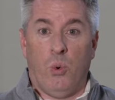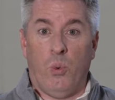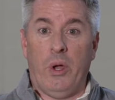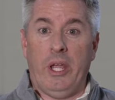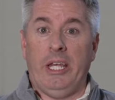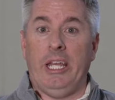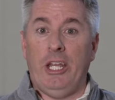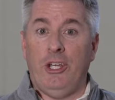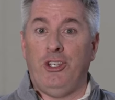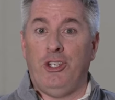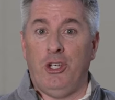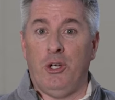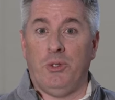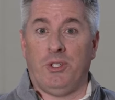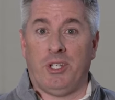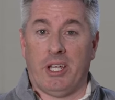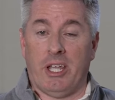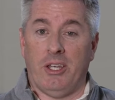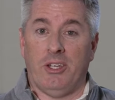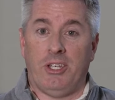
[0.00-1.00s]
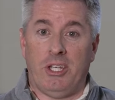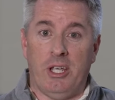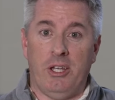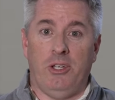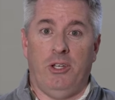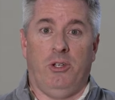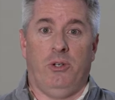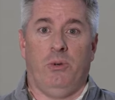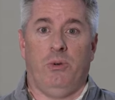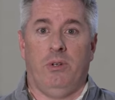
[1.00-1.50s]
we need you to
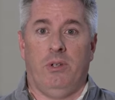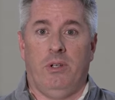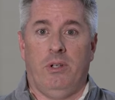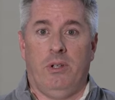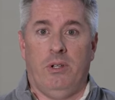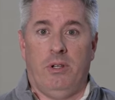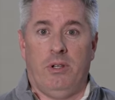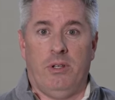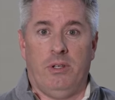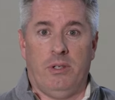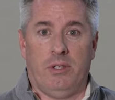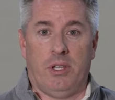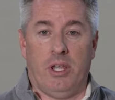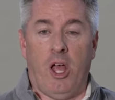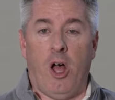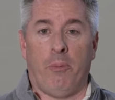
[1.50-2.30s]
continue to